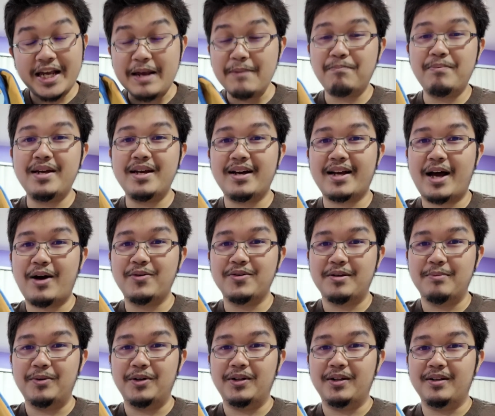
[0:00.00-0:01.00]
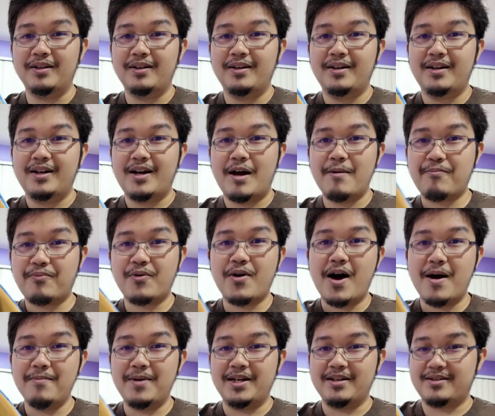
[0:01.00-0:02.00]
keep me accountable. I
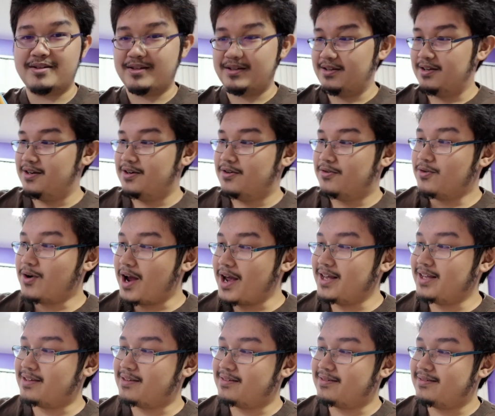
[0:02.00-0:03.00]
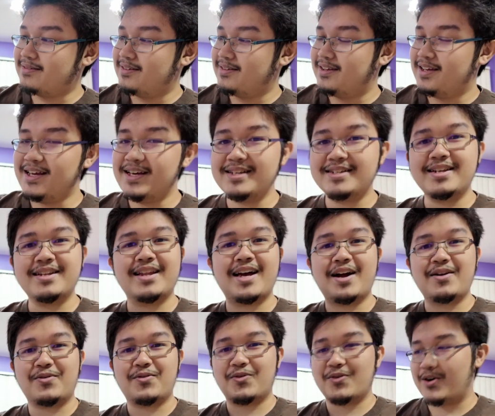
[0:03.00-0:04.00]
promise. Right? Isn't
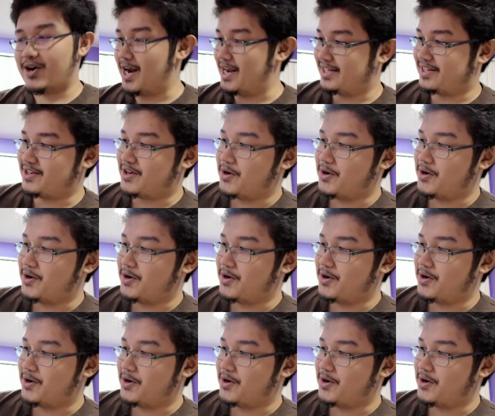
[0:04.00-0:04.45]
that right,